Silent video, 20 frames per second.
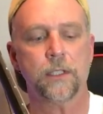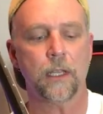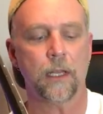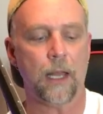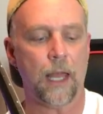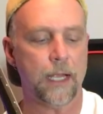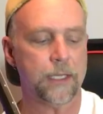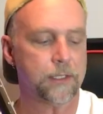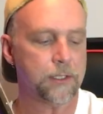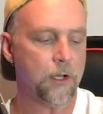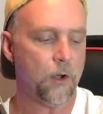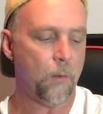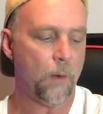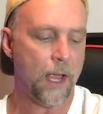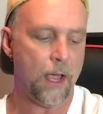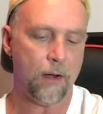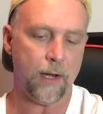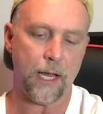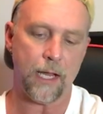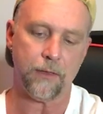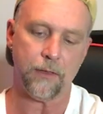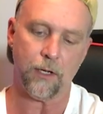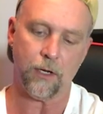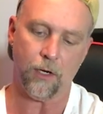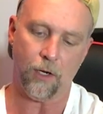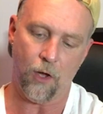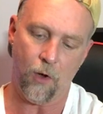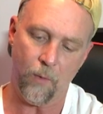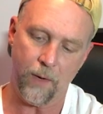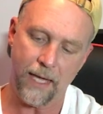the lights go out and the
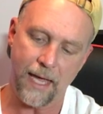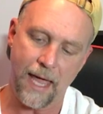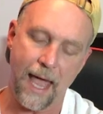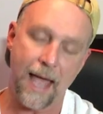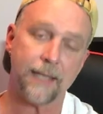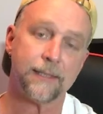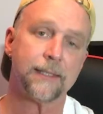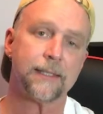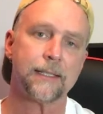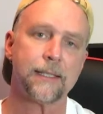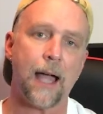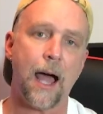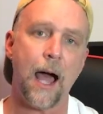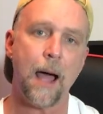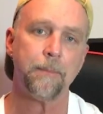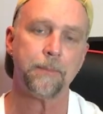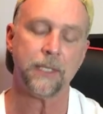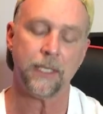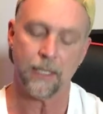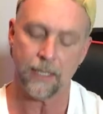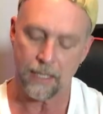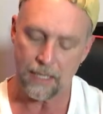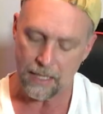glowing has stopped,